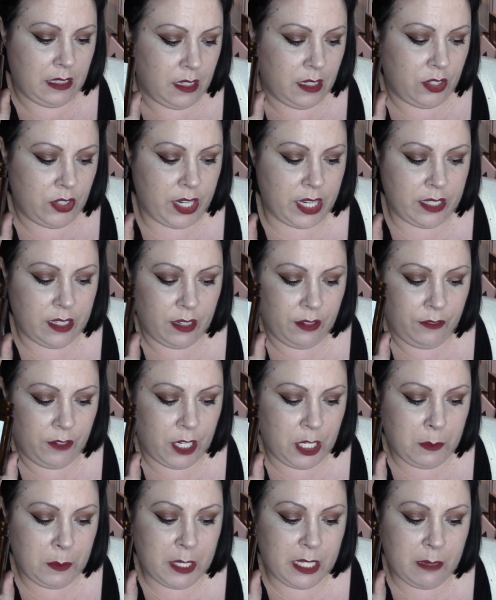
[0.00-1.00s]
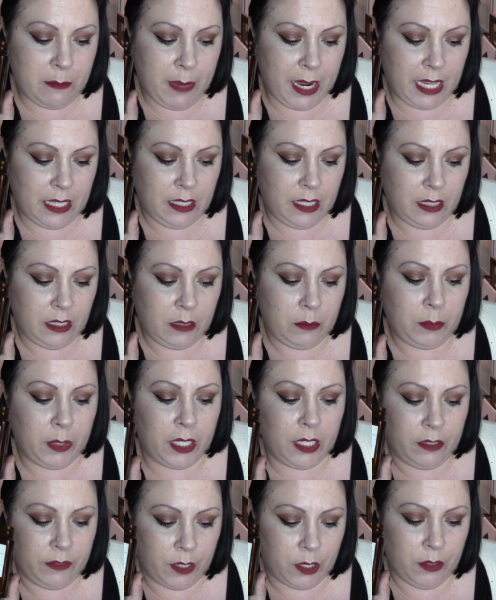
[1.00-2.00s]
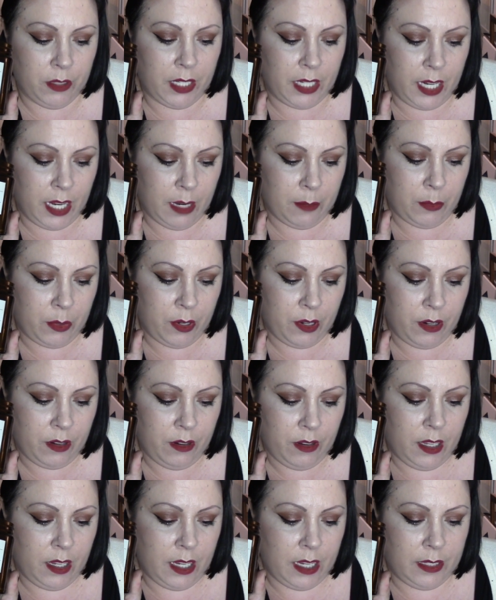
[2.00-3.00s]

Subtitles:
Jazz on Frenchmen is a masculine blend of oak and amber.